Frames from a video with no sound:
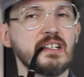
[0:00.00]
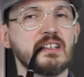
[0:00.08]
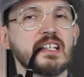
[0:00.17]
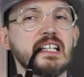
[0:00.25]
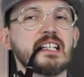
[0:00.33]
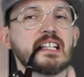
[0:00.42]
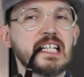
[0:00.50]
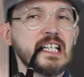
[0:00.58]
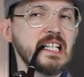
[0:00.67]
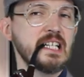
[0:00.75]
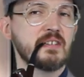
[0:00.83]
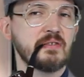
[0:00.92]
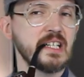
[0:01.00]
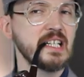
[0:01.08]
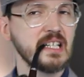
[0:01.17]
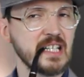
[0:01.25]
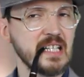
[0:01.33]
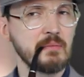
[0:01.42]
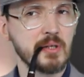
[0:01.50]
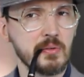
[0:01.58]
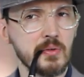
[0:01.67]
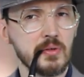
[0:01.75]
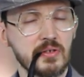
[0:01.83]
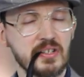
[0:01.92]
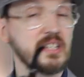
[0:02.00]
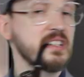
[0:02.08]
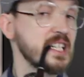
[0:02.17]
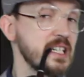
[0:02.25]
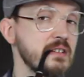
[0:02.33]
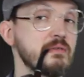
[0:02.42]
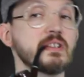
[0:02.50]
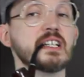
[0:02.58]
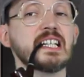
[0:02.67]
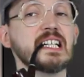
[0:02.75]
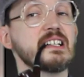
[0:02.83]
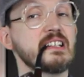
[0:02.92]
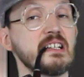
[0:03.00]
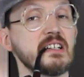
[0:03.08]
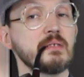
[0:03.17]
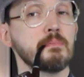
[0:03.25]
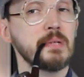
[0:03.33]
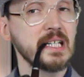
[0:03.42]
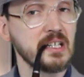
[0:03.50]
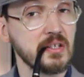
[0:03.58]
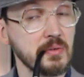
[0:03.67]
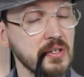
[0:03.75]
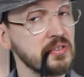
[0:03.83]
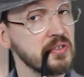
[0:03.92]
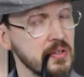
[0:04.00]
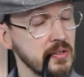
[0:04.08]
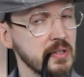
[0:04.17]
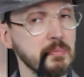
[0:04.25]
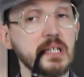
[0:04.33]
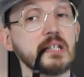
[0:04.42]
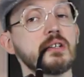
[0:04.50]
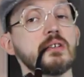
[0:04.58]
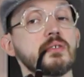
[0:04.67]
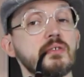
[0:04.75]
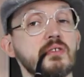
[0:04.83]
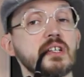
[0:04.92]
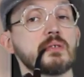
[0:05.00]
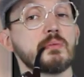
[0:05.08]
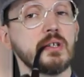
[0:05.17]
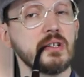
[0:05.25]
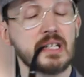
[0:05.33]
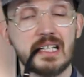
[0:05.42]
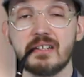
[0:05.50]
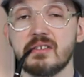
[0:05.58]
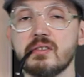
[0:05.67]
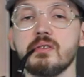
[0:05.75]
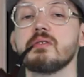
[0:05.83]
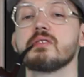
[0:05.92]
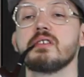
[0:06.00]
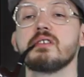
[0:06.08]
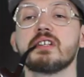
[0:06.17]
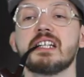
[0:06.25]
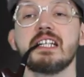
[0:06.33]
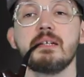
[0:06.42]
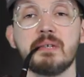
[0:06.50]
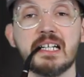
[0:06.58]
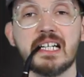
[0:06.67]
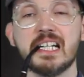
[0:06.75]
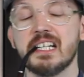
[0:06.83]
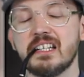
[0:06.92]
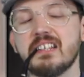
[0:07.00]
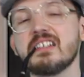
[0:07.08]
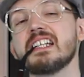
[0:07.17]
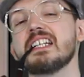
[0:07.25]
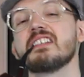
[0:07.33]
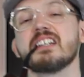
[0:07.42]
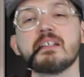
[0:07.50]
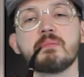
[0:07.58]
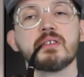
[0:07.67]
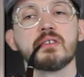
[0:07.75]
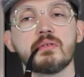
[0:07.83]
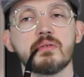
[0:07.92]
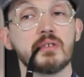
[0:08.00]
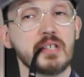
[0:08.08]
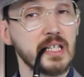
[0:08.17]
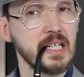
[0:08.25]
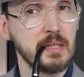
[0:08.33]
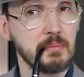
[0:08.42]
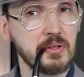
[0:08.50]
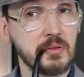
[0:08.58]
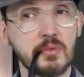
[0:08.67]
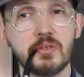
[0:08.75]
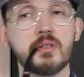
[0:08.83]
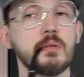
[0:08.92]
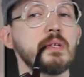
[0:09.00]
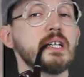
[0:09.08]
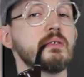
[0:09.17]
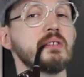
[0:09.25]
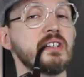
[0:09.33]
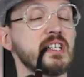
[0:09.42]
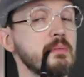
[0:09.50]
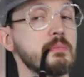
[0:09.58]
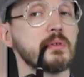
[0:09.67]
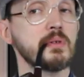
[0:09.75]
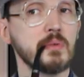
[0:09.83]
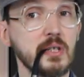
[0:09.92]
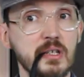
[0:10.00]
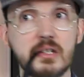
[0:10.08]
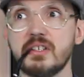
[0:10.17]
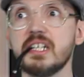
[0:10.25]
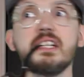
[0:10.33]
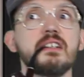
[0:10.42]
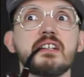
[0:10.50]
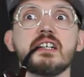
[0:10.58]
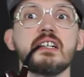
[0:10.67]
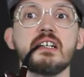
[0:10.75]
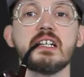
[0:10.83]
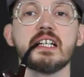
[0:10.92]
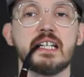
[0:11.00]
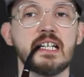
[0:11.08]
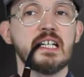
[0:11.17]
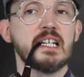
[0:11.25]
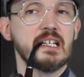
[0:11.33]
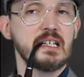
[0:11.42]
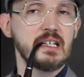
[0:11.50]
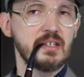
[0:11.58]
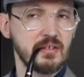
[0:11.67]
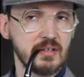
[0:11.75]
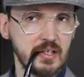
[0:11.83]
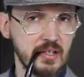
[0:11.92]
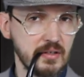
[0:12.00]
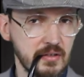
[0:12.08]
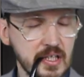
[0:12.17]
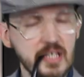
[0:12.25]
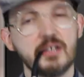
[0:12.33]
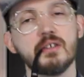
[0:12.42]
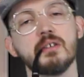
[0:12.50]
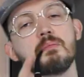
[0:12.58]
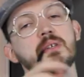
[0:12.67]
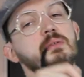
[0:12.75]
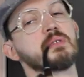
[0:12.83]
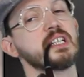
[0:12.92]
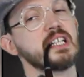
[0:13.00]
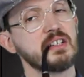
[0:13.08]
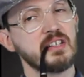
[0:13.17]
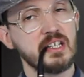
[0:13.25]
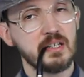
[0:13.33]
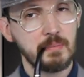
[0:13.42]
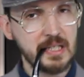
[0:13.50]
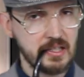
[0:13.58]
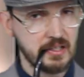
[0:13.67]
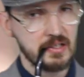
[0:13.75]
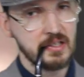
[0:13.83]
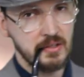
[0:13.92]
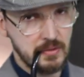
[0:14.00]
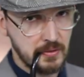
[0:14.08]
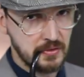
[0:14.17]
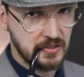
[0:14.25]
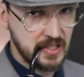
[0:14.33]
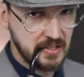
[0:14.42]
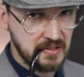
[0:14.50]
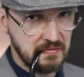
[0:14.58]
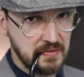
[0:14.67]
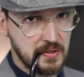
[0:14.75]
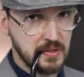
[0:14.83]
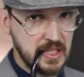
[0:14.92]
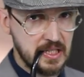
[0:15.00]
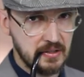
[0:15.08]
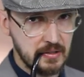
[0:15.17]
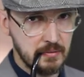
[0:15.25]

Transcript: You see, keys for in-game rewards intended for Kickstarter backers were stolen by a contract worker and sold on eBay. This led limited run games to stop hiring temporary workers entirely. Lesson learned, don't mess with Kickstarter backers or Jason Voorhees.